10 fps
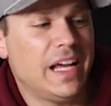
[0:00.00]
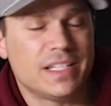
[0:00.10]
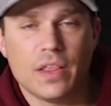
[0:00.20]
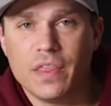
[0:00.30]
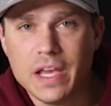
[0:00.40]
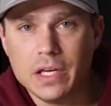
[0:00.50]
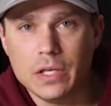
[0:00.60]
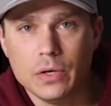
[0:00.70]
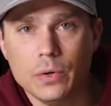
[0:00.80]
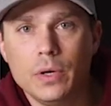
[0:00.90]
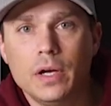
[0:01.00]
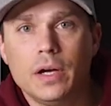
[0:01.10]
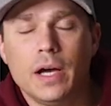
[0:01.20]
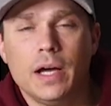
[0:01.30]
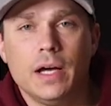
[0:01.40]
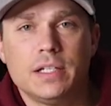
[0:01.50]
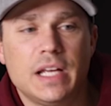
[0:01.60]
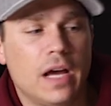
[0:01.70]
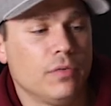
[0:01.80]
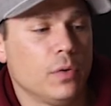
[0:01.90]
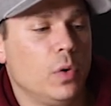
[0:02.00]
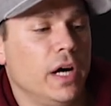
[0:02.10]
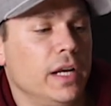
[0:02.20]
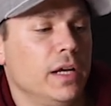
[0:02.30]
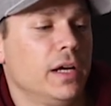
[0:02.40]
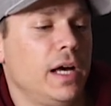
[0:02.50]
as a thank you to everyone